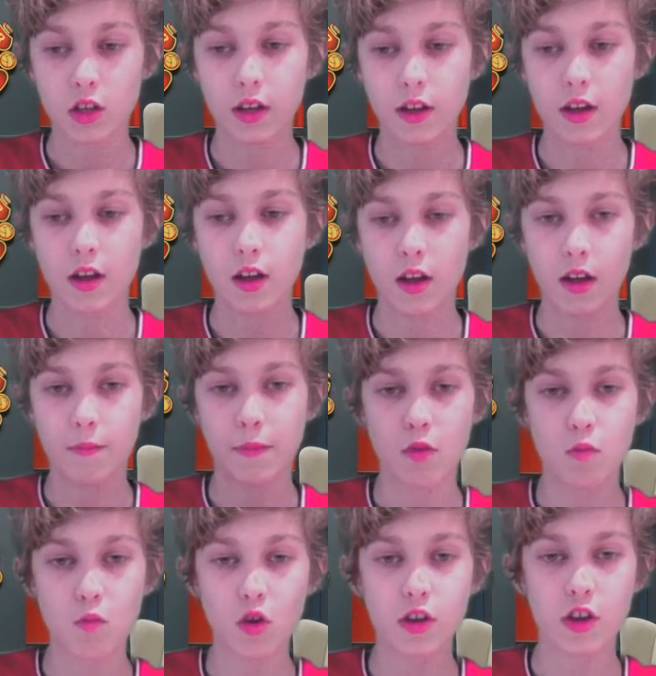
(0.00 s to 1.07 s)
Uh,
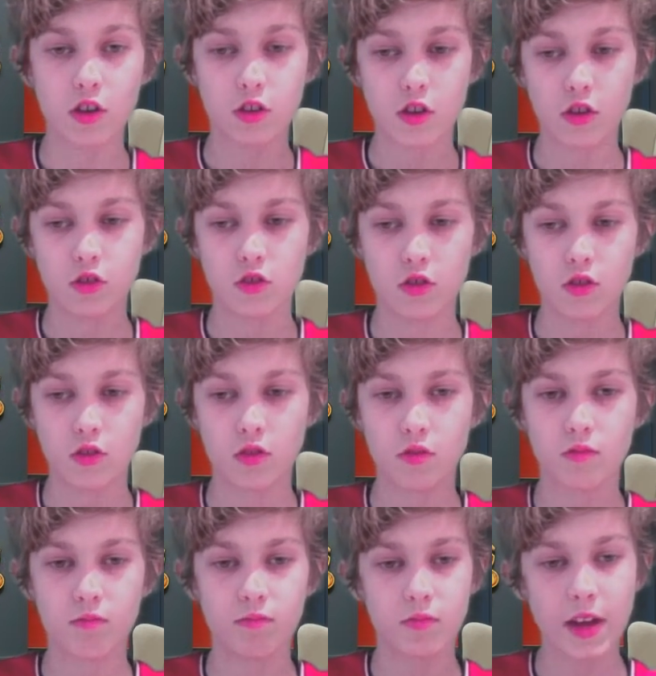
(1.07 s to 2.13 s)
but what you could do,
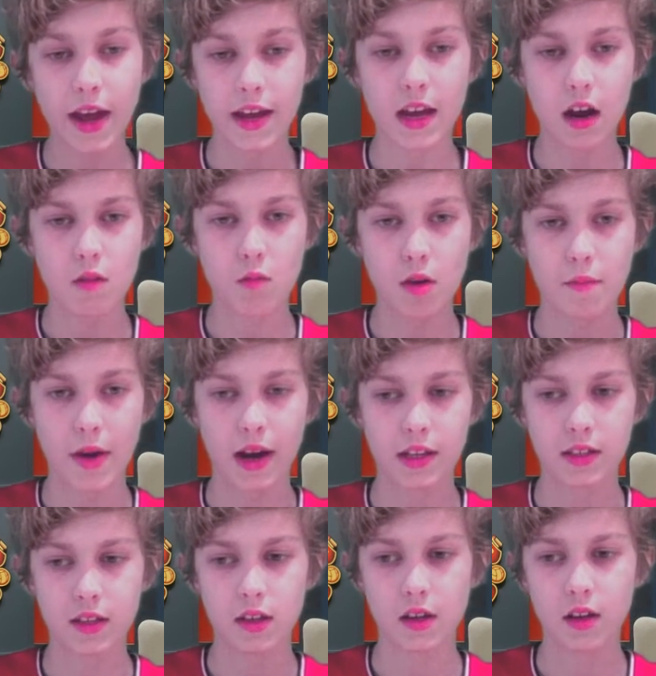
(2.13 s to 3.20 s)
take out Juan
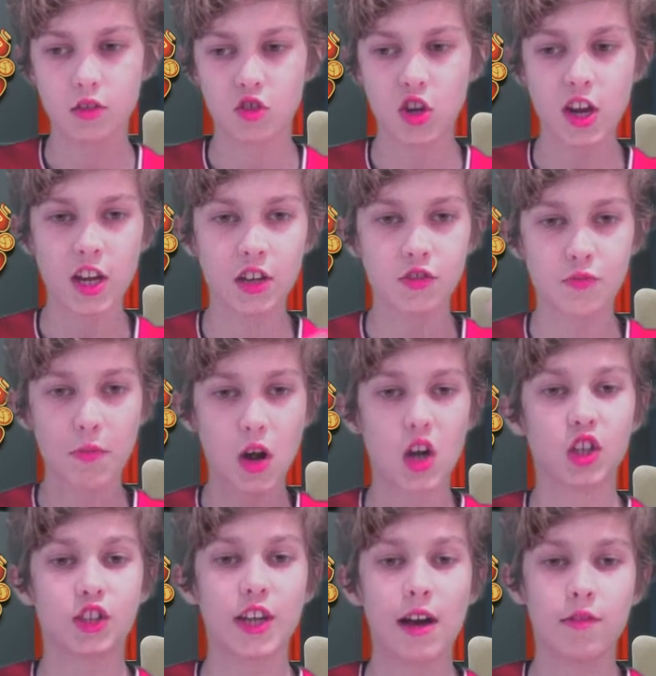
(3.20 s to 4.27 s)
Mata, change
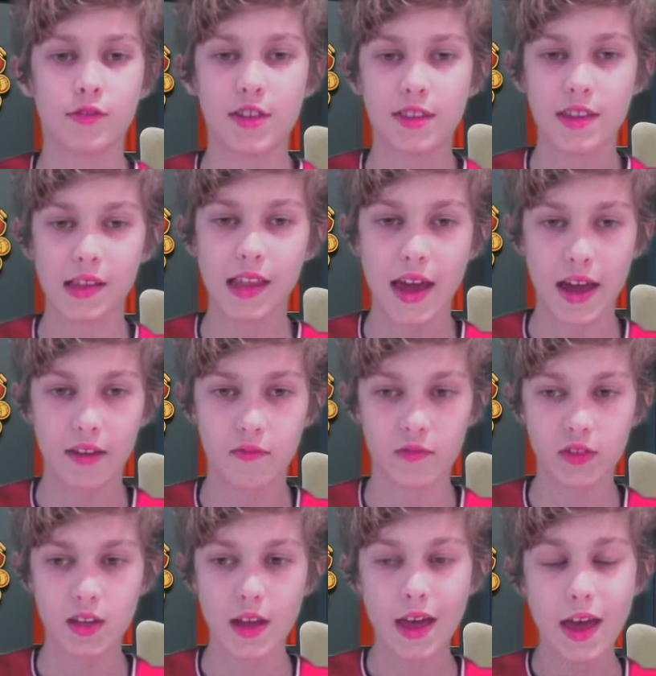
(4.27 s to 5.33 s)
Martial to the
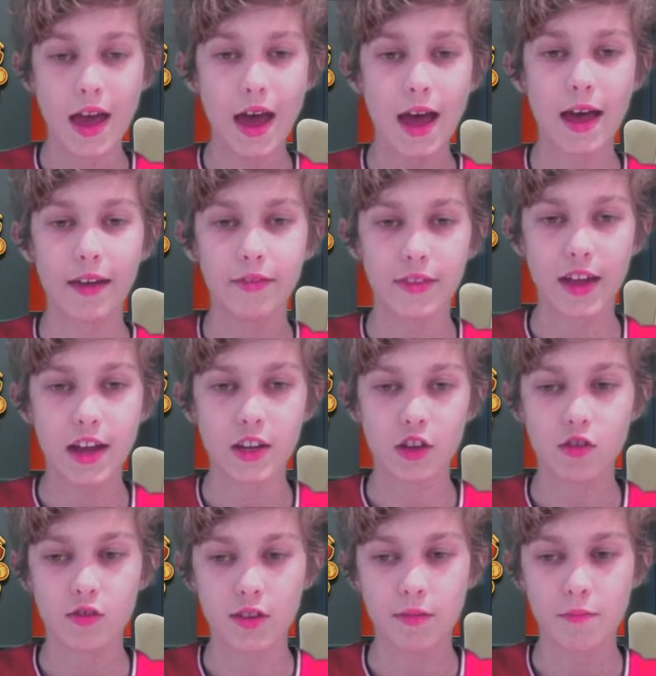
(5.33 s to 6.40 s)
left, and then
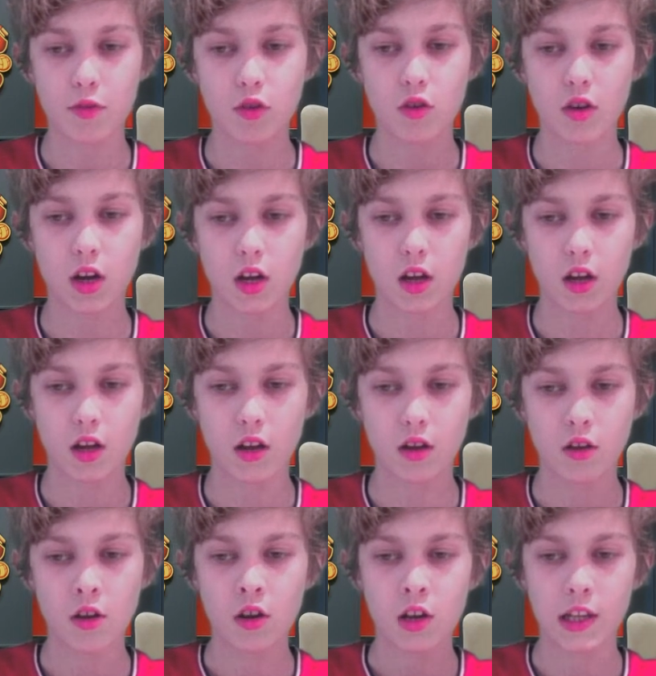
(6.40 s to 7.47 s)
you can put uh,
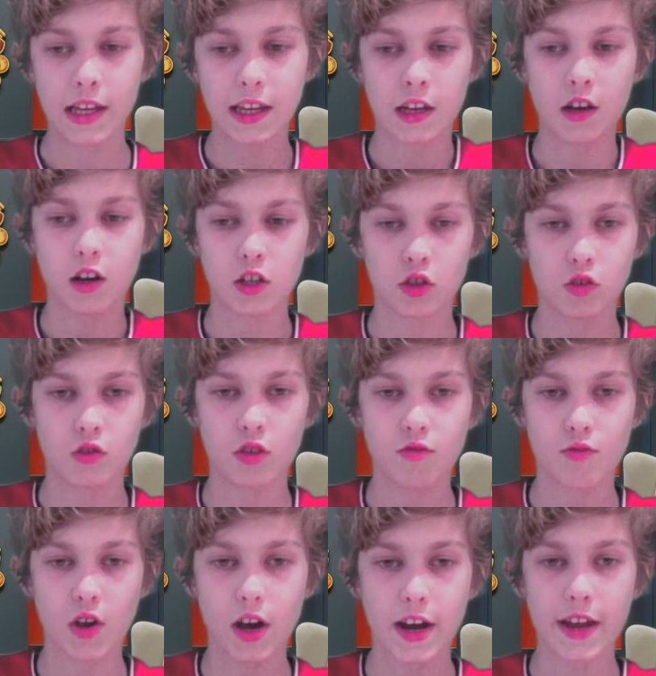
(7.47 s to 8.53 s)
Lingard on the
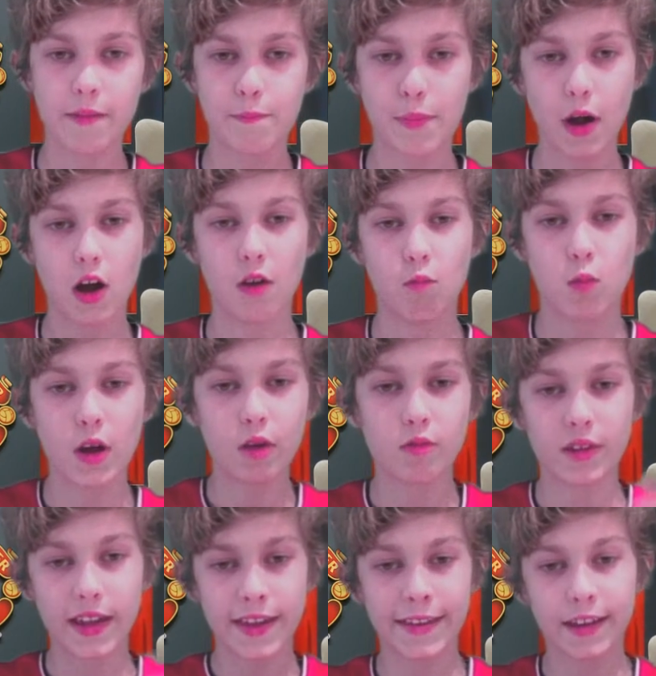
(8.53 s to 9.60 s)
right. But will
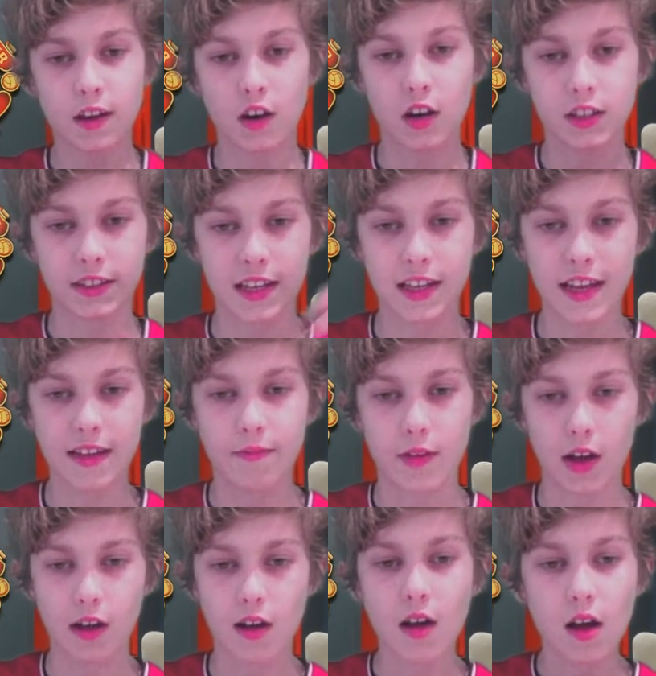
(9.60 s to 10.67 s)
Lingard
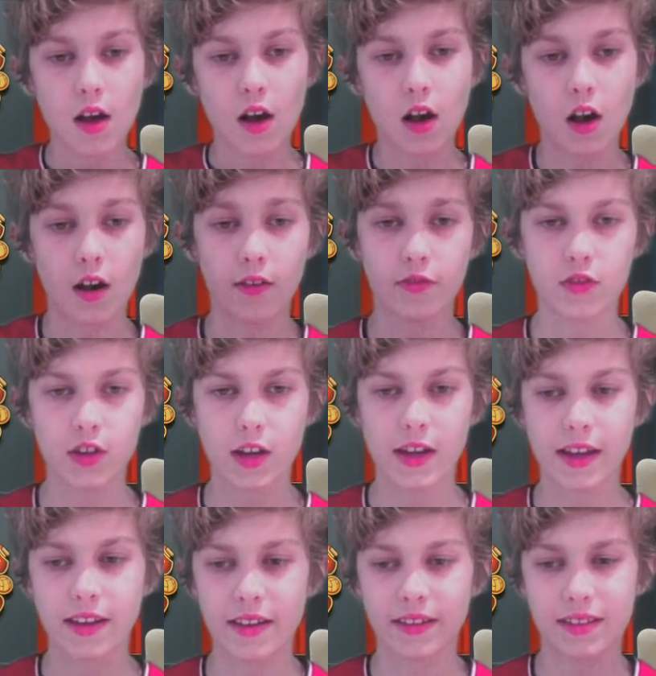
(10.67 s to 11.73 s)
deliver after
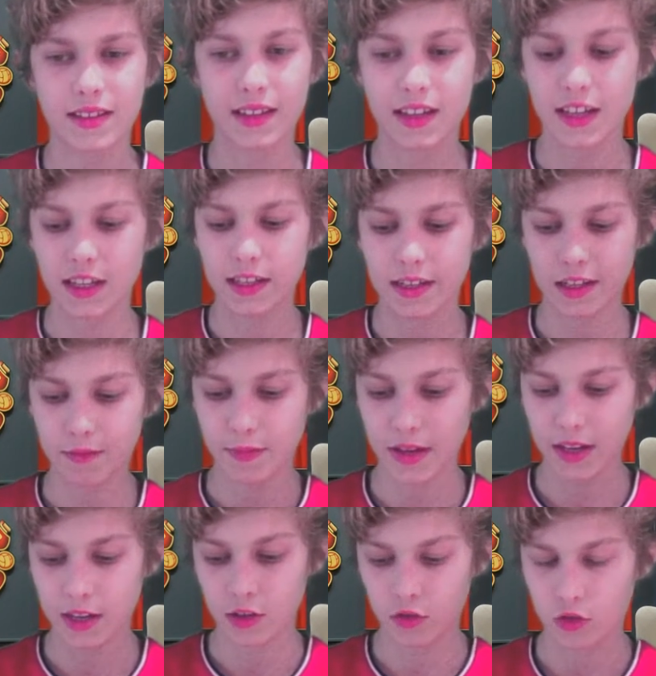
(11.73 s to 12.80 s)
he's he's, he's
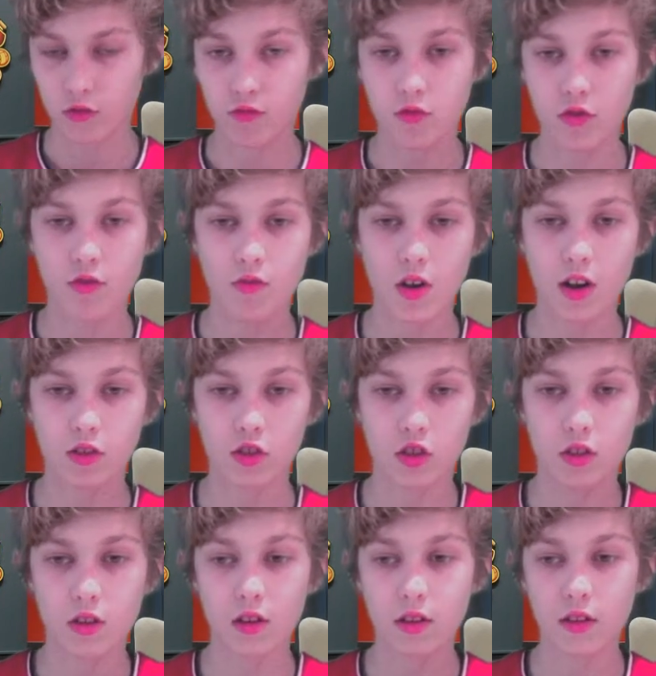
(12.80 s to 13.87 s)
been injured for a while? So,
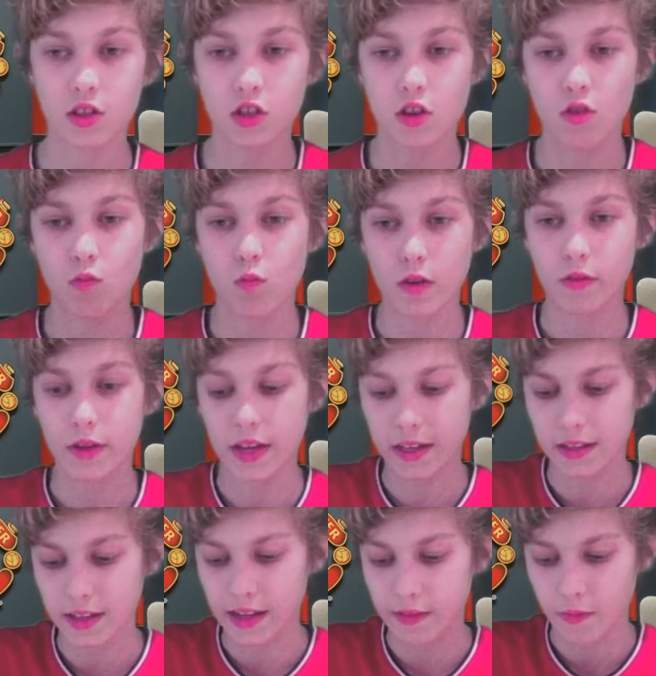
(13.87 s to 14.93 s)
so will he
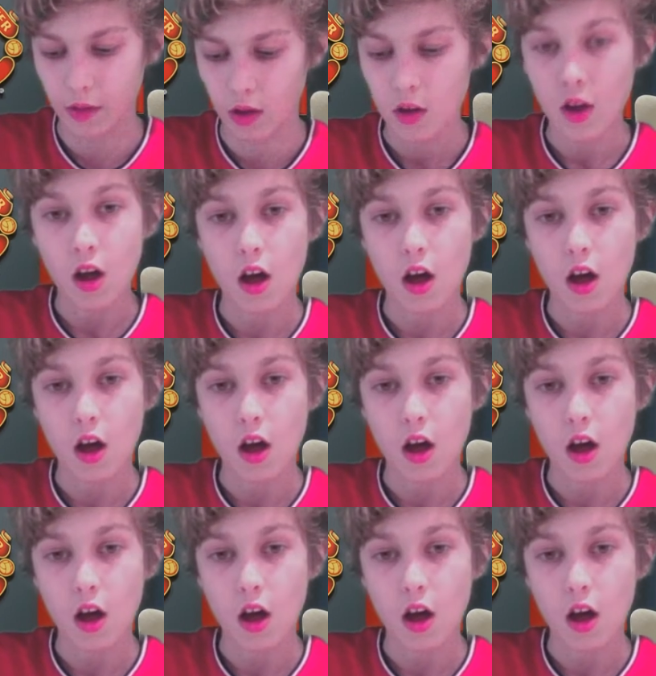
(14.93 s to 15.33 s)
deliver?